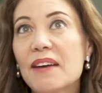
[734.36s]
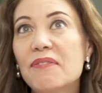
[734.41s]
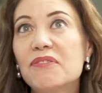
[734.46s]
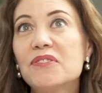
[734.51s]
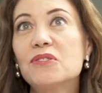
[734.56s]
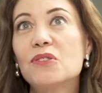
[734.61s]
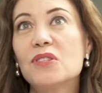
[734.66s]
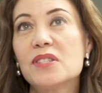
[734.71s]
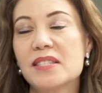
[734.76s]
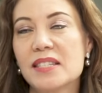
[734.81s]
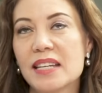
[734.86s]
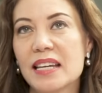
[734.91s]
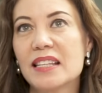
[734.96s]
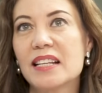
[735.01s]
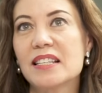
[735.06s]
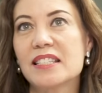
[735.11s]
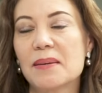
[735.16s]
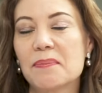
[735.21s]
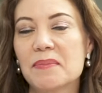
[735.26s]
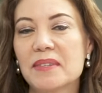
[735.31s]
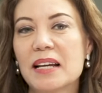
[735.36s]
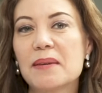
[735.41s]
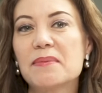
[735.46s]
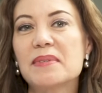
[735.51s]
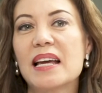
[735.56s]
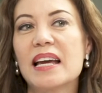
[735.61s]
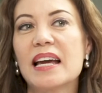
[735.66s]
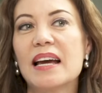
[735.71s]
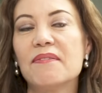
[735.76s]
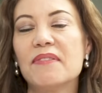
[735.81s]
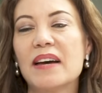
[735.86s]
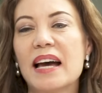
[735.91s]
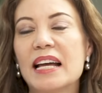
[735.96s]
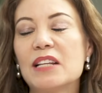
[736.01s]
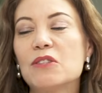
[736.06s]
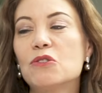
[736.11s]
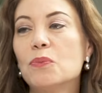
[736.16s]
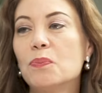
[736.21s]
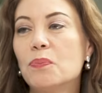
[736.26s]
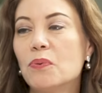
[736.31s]
have to say that sometimes I have
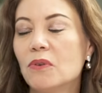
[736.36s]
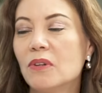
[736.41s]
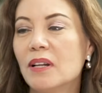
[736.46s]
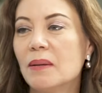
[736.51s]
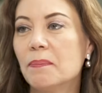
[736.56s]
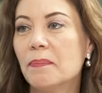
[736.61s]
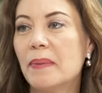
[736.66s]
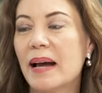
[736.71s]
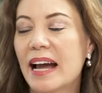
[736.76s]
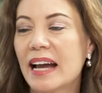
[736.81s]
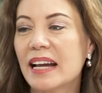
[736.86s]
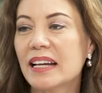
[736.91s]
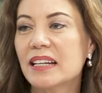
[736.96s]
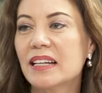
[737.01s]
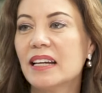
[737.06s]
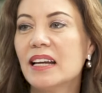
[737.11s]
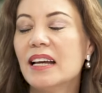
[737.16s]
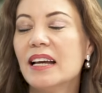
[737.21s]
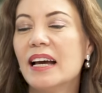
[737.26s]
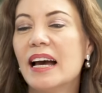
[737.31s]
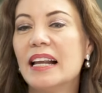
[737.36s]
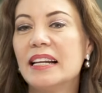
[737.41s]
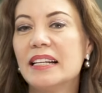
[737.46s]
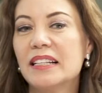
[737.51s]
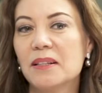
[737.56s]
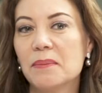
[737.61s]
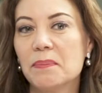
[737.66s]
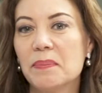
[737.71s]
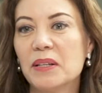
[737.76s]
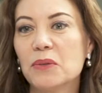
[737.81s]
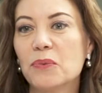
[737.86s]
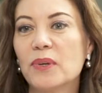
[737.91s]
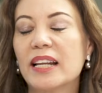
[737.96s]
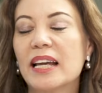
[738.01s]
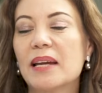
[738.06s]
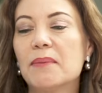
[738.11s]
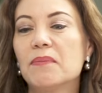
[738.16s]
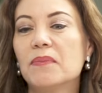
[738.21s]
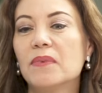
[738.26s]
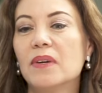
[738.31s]
had to pull back a little bit
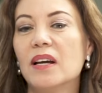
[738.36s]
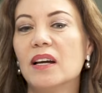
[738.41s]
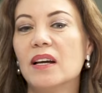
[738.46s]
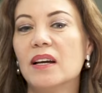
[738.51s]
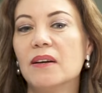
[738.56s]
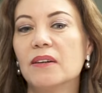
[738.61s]
when I'm